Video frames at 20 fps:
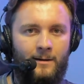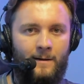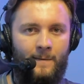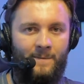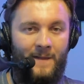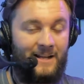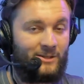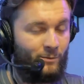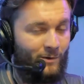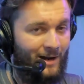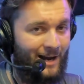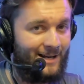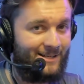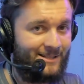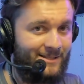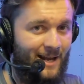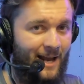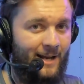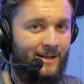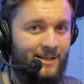That's why I
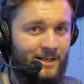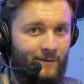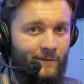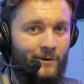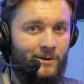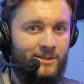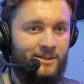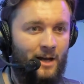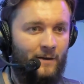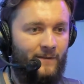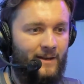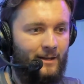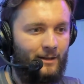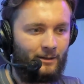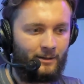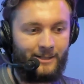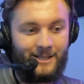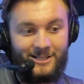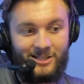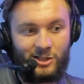said give yourself at
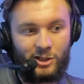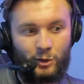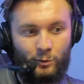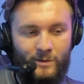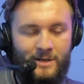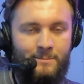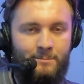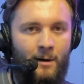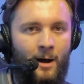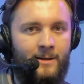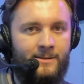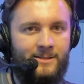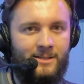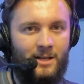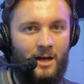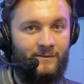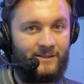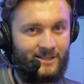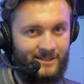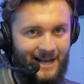least 3 months
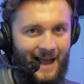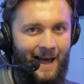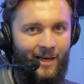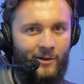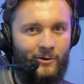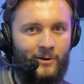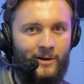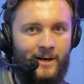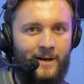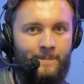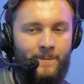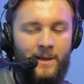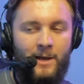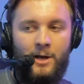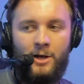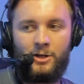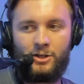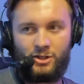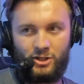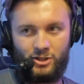of a salary
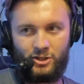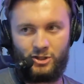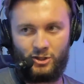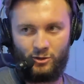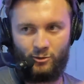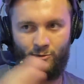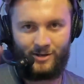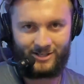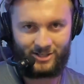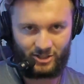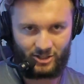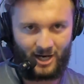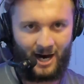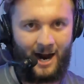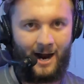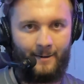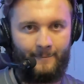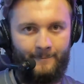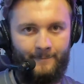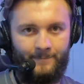to do this
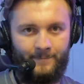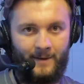job.